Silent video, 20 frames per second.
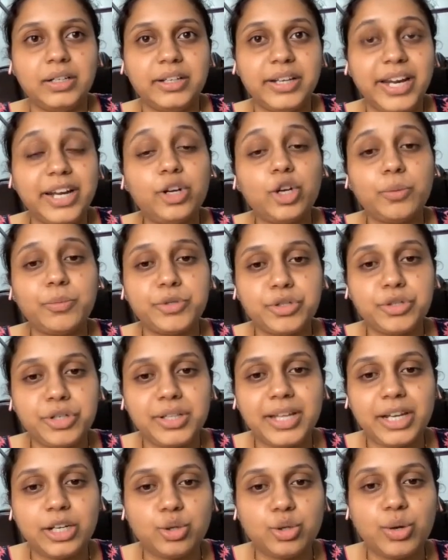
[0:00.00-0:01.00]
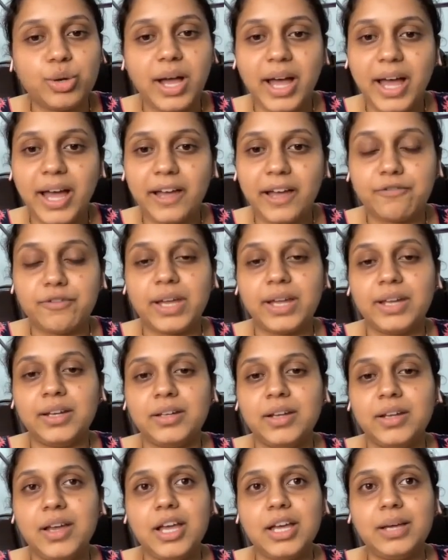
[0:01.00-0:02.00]
a great opportunity that you have,
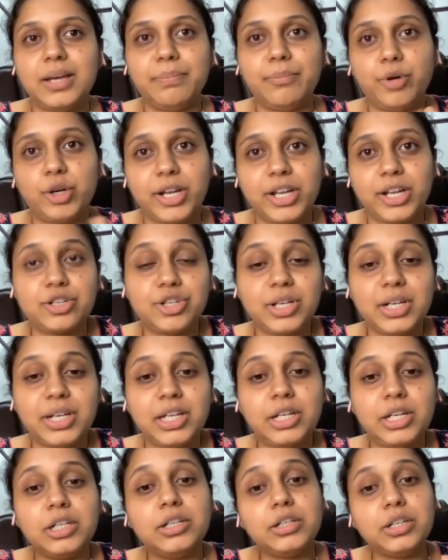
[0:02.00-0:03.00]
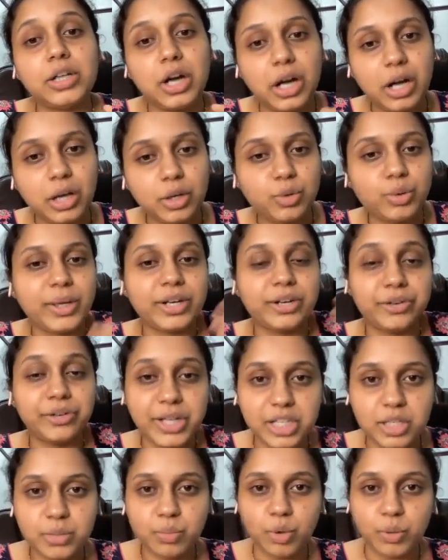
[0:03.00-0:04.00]
and potentially you can
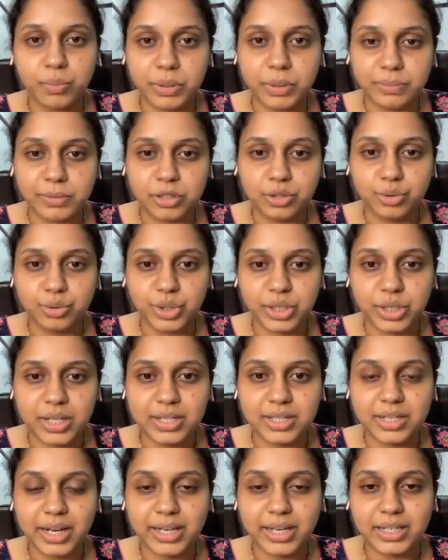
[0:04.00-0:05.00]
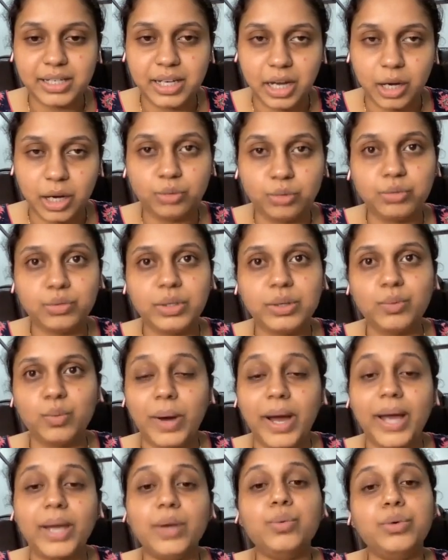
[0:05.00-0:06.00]
reach more people through reels right now.
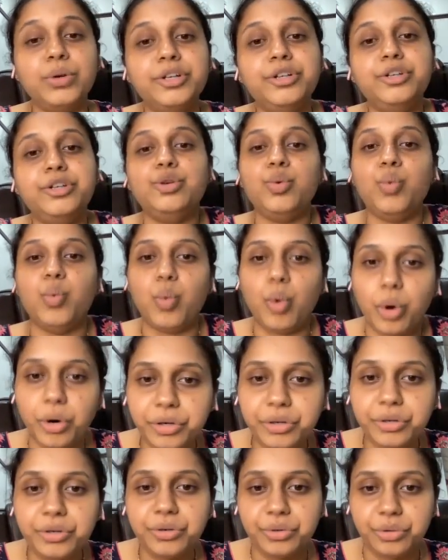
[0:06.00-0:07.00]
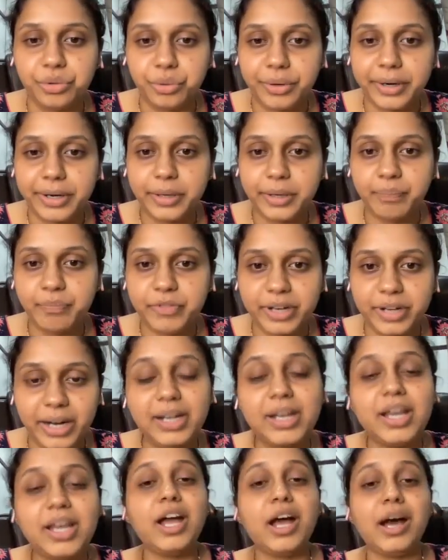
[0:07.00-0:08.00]
Then why wouldn't you want to do it,
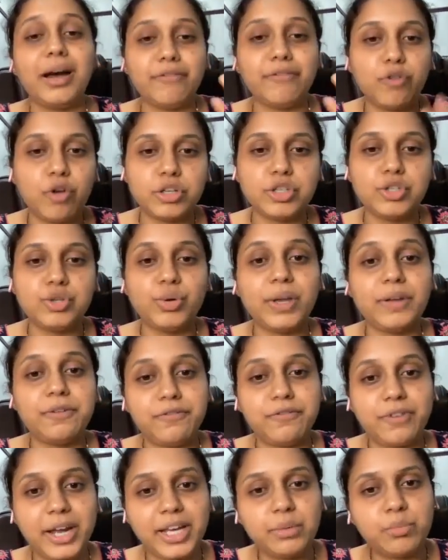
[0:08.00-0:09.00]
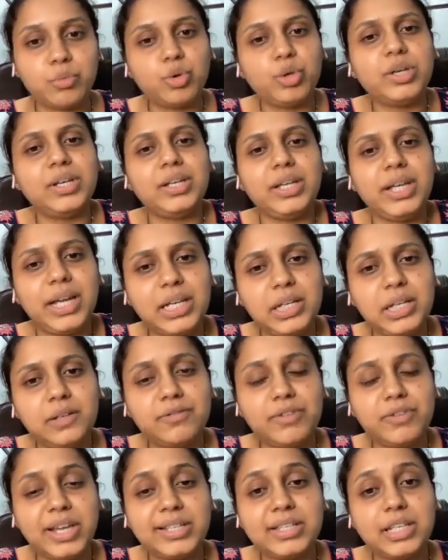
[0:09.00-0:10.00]
right? Of course, you can find more
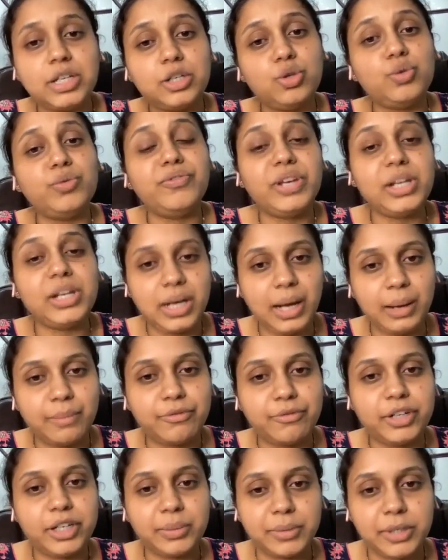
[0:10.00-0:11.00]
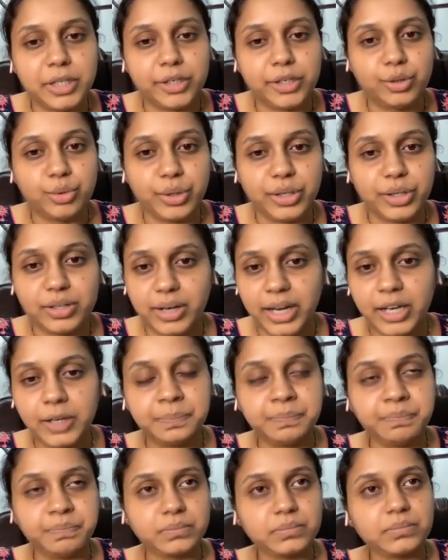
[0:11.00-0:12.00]
creative ways that you feel comfortable in doing,
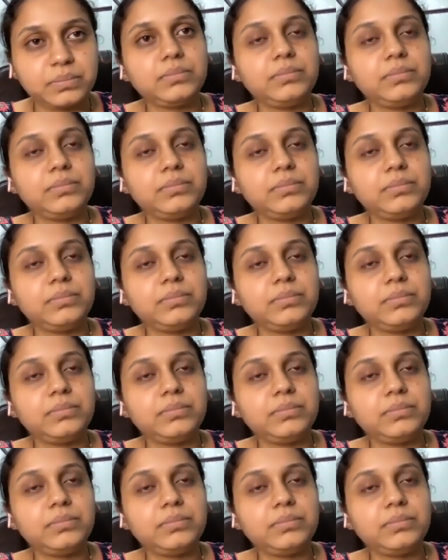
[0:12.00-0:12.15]
right?